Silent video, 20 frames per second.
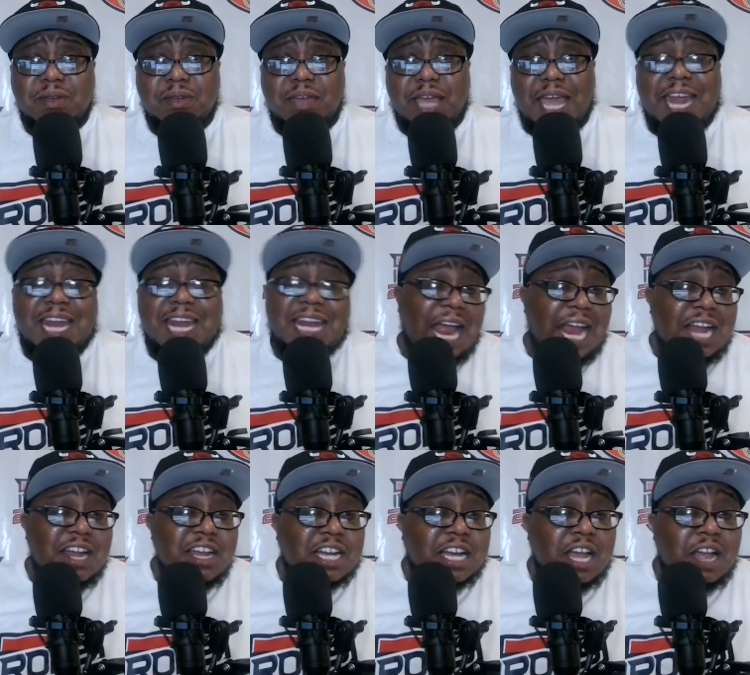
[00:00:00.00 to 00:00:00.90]

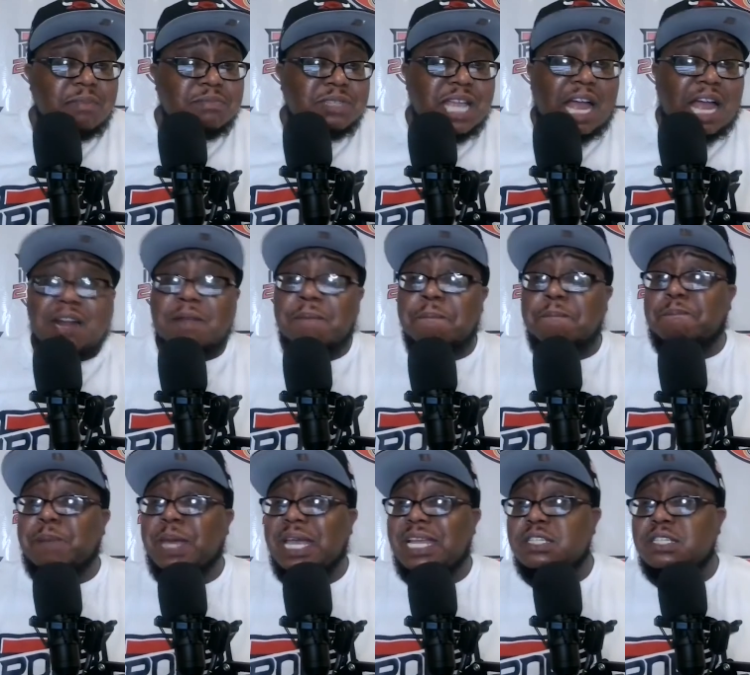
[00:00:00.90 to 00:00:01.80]
Atlanta comes out and
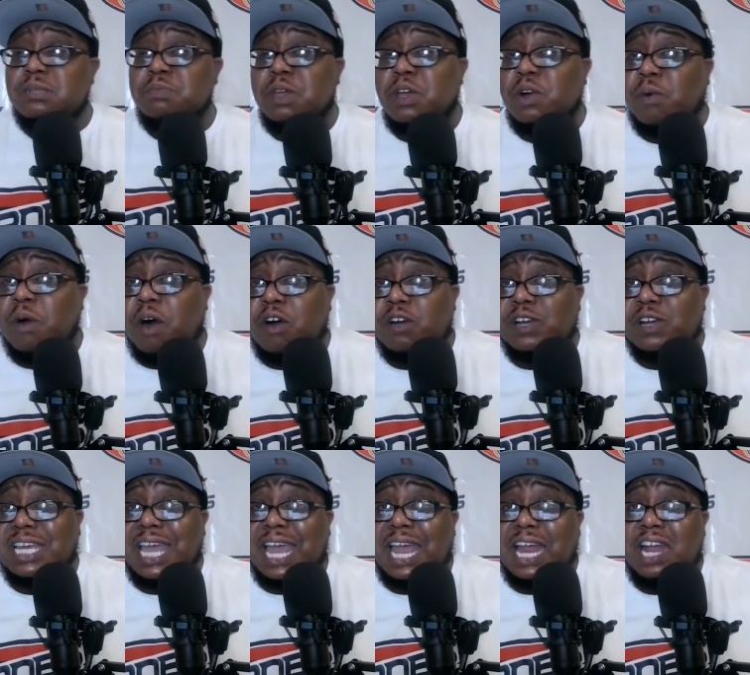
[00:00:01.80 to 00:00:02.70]
beats
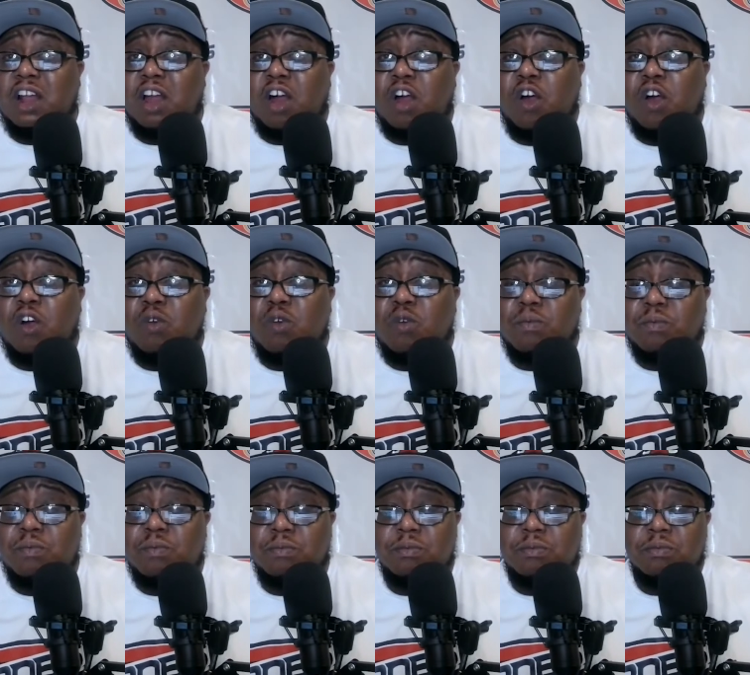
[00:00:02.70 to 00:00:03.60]
Milwaukee at
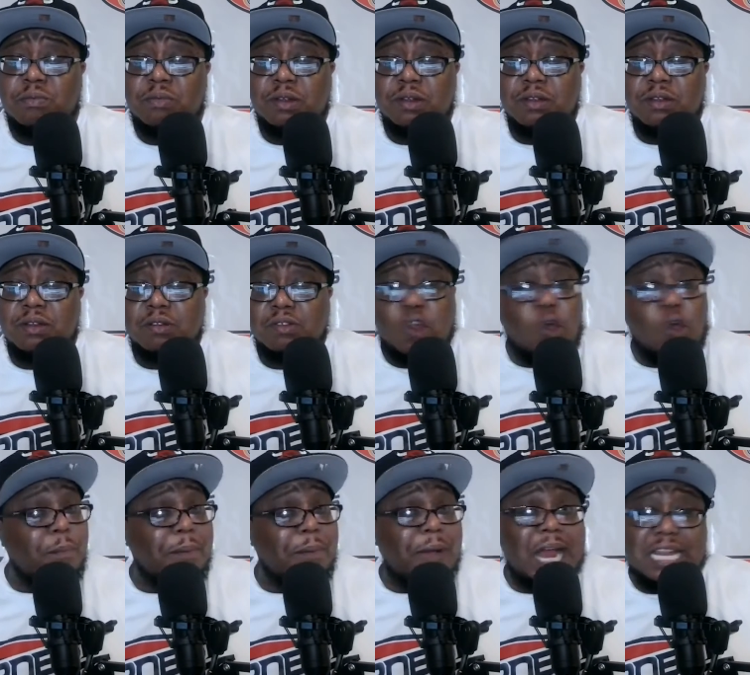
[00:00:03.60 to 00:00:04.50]
home.
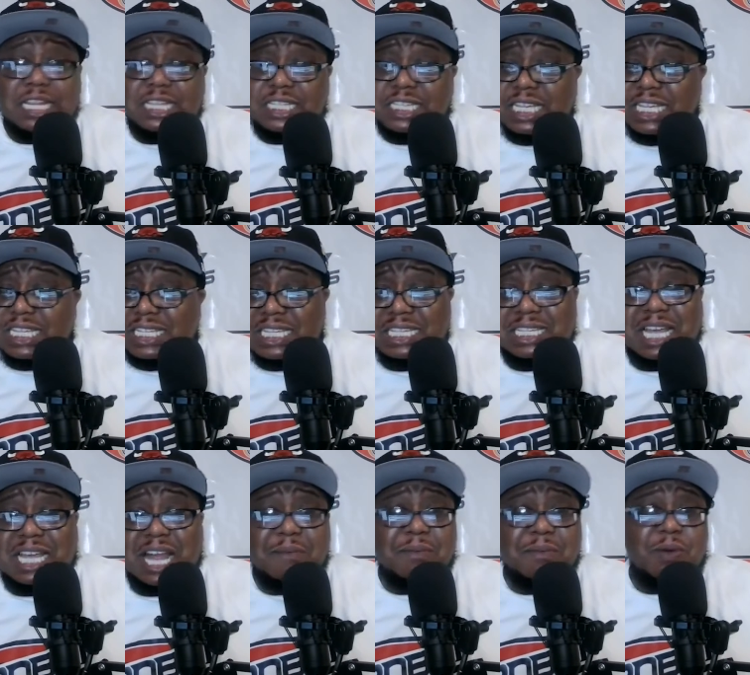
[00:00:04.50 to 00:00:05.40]
Nobody sees this
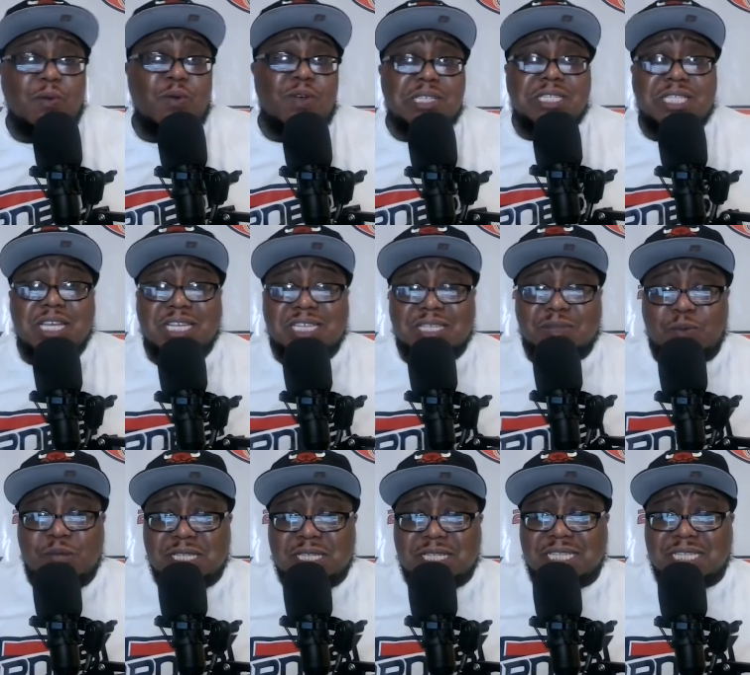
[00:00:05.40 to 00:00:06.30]
coming.
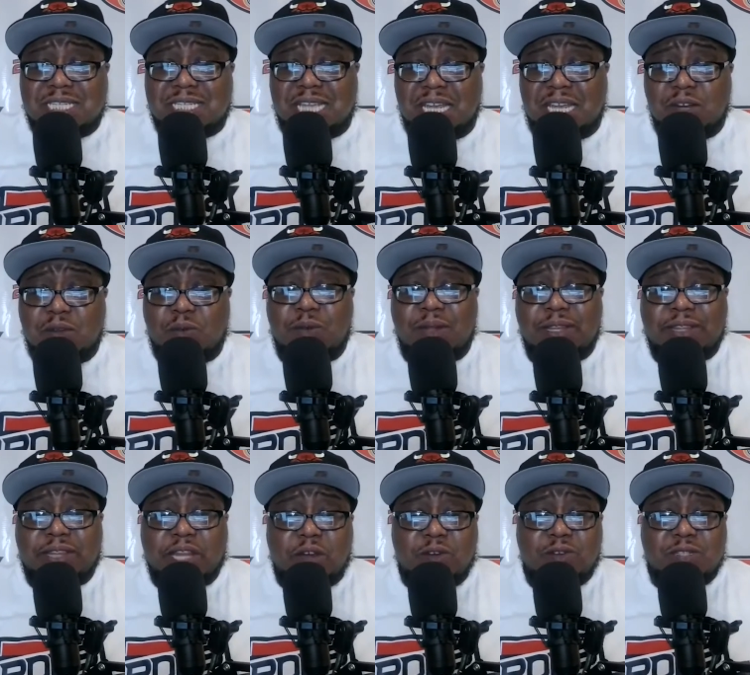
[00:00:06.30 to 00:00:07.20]
116 to
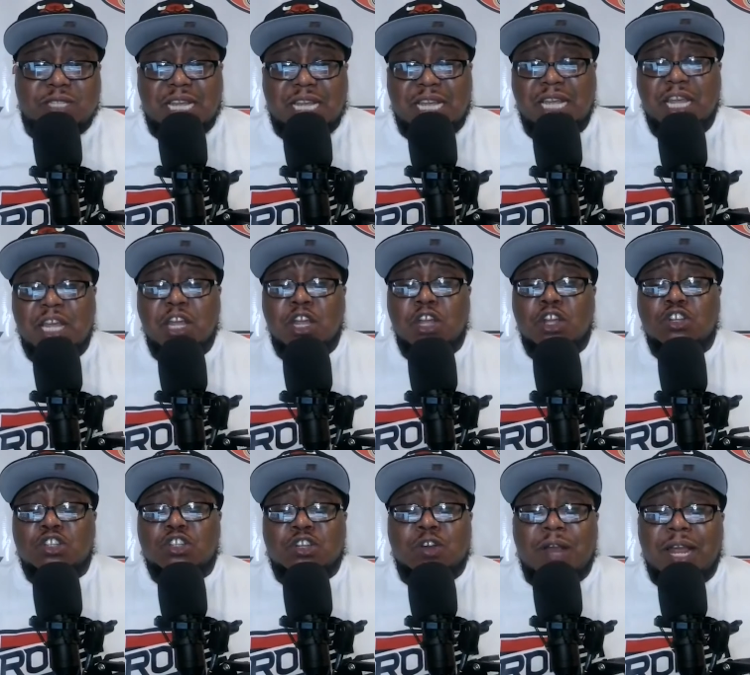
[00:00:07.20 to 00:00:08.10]
113.
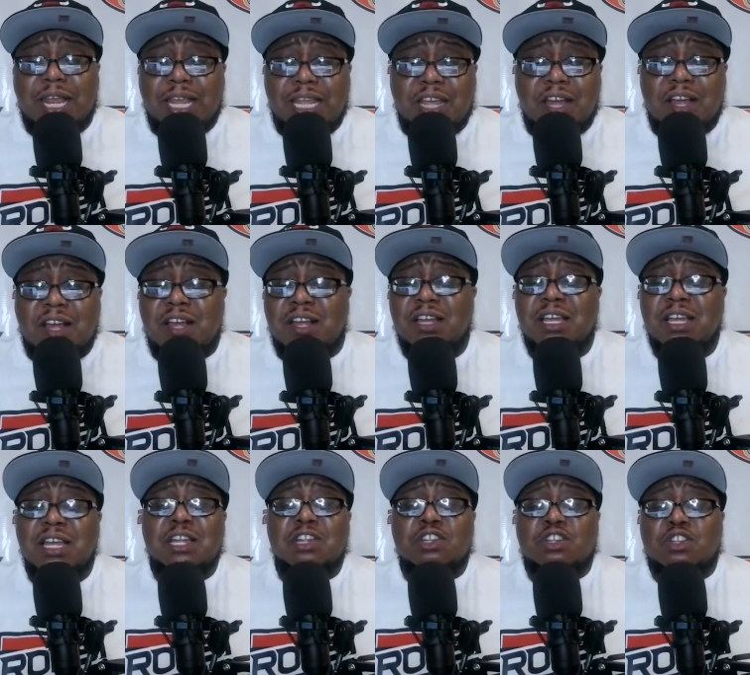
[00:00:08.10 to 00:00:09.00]
Trae Young
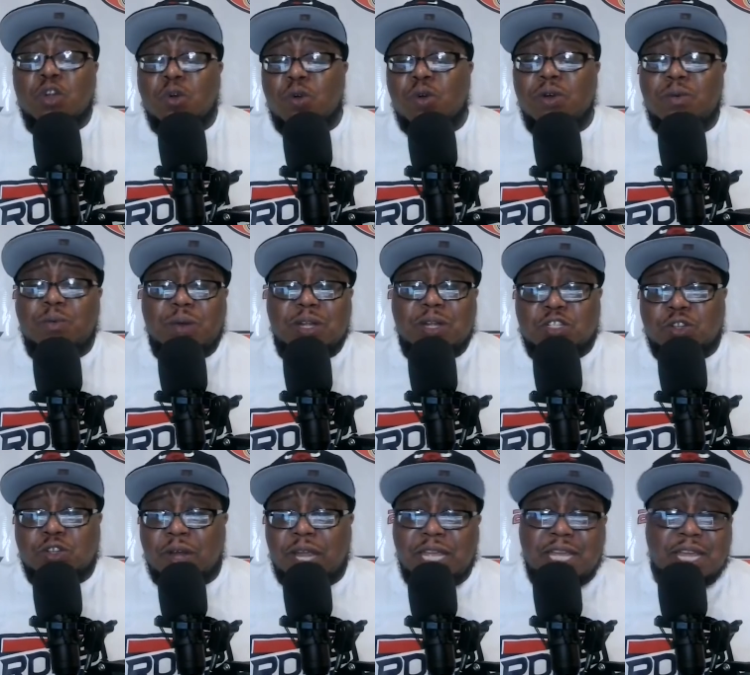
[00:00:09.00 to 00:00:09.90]
doing what
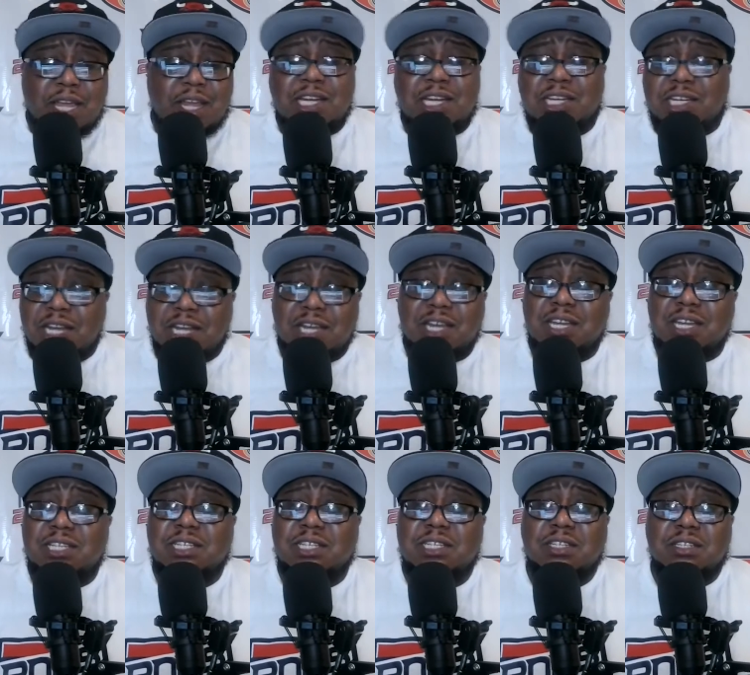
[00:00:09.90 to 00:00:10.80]
Trae Young
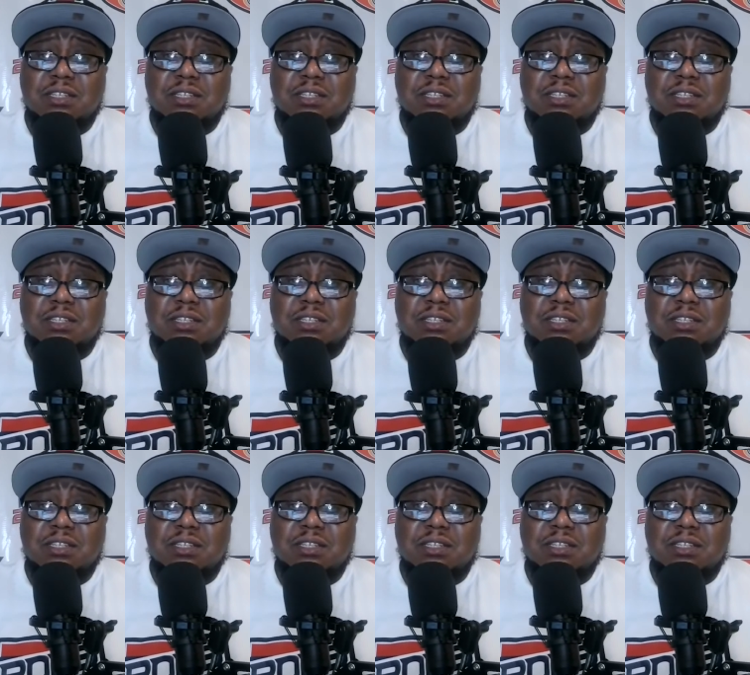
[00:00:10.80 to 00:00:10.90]
does.